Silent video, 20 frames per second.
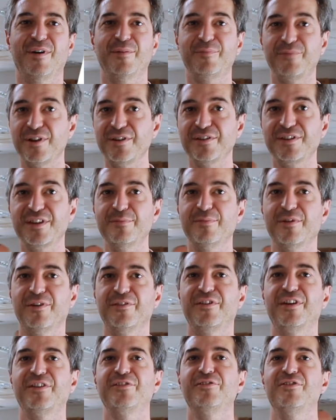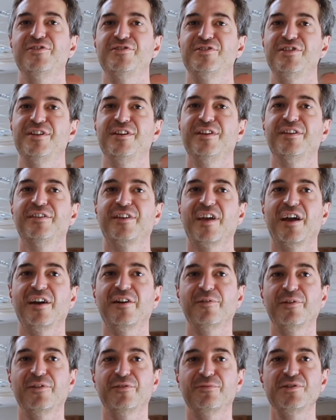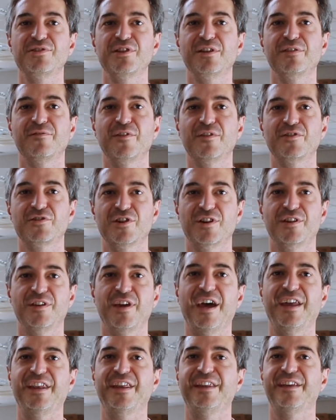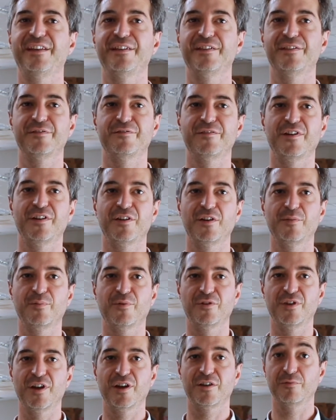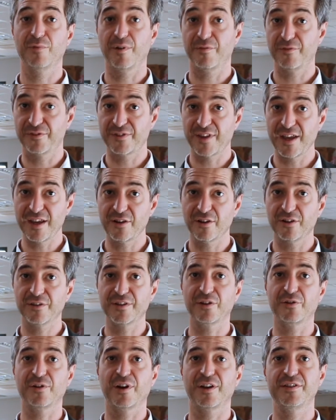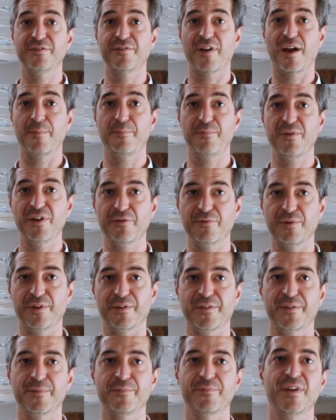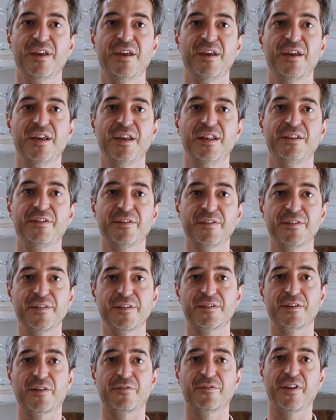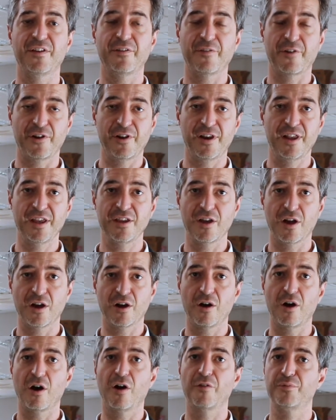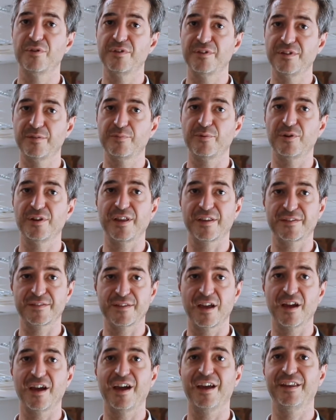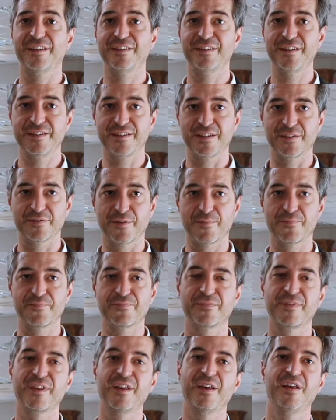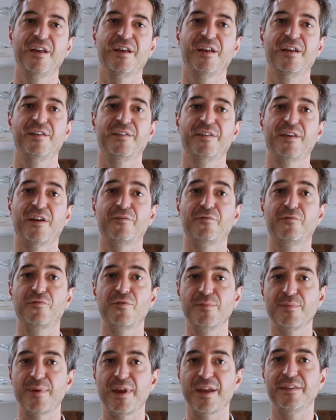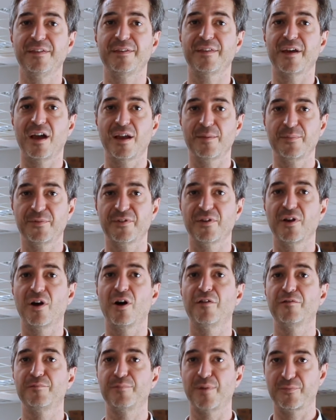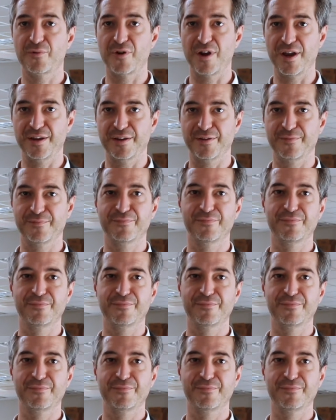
Membrane keyboard technology carries out switching function and enhance the final product with a tailored decorative appearance. It consists of several layers of printed polyester and adhesive. There are three main types of membrane.